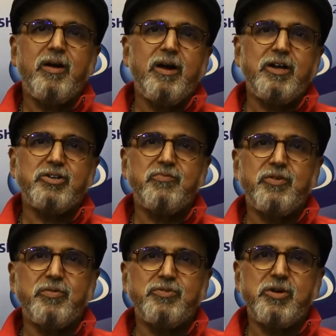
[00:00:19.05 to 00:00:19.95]

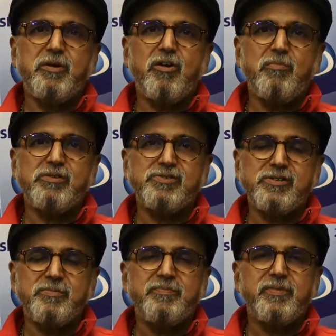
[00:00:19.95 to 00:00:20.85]
interview. Jimmy Robinson
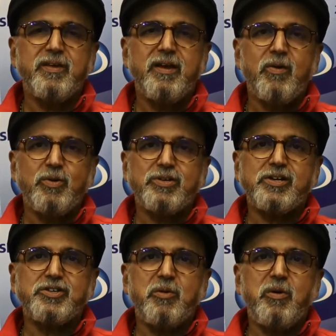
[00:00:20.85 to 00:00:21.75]
was
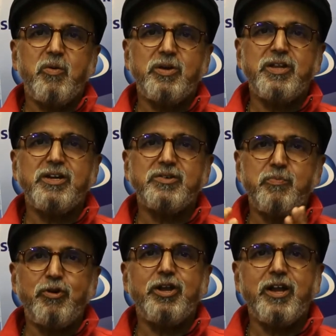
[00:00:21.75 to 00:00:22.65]
asking me whether it is a
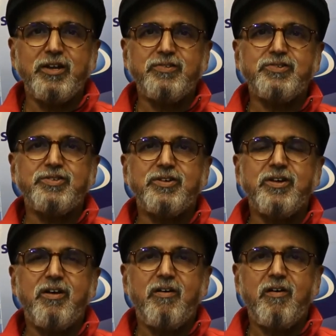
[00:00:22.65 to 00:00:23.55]
political decision
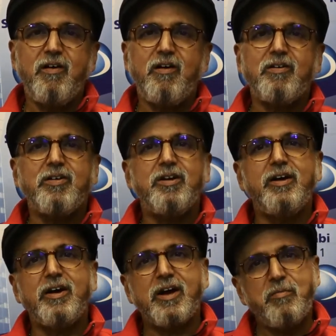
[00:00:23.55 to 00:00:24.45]
or
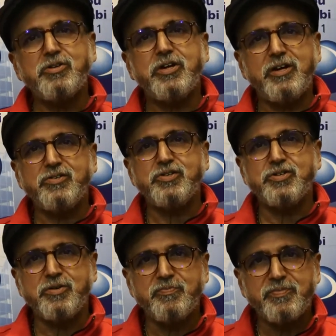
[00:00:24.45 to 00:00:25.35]
a commercial
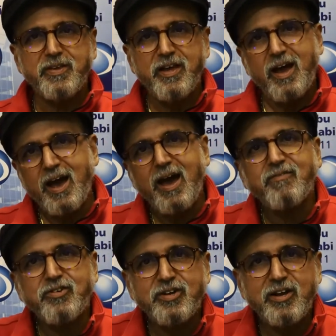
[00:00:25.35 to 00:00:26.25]
decision. I have
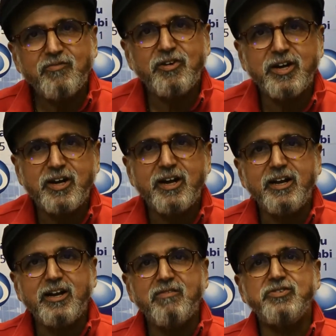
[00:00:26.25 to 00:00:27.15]
to tell him very
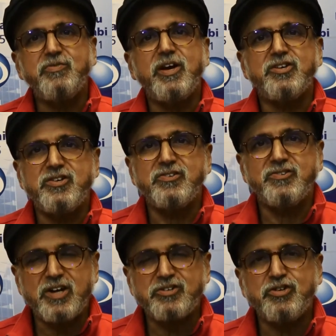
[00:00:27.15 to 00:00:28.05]
clearly, diversification as a
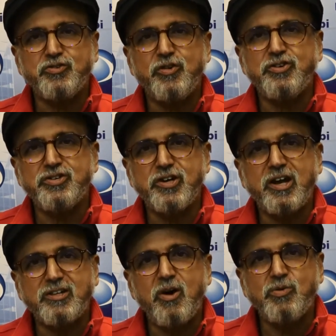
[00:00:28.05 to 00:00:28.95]
structured solution
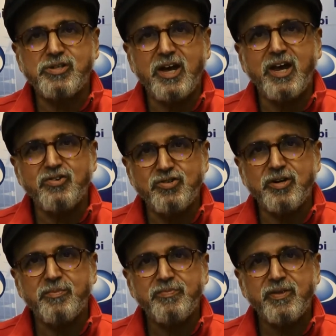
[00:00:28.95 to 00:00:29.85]
Qatar was engaged
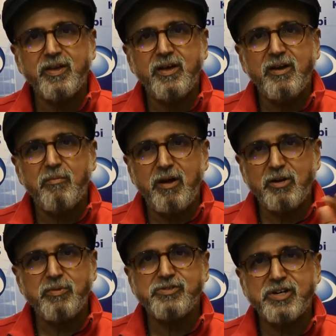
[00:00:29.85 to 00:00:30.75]
in,
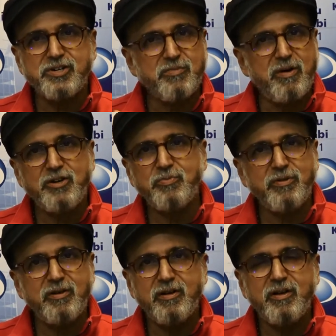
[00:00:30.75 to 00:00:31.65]
multiple sector, multiple